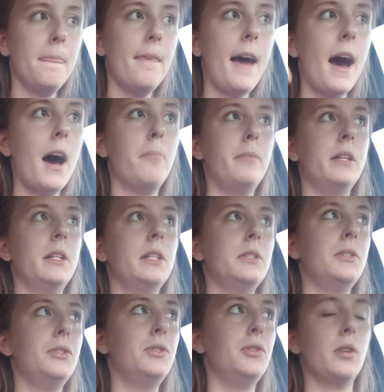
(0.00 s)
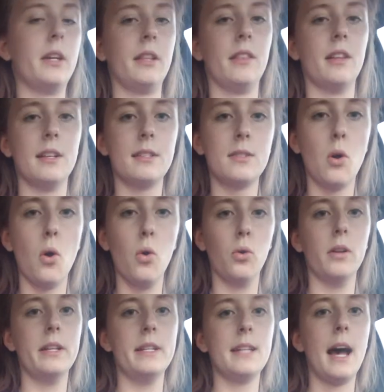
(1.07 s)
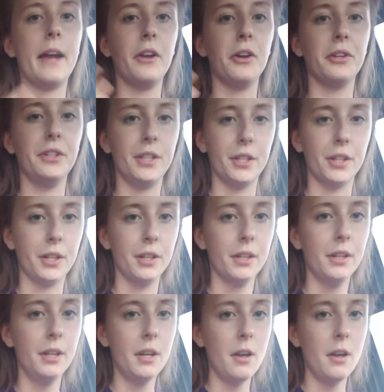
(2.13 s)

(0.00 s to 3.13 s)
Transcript: happened during this whole entire year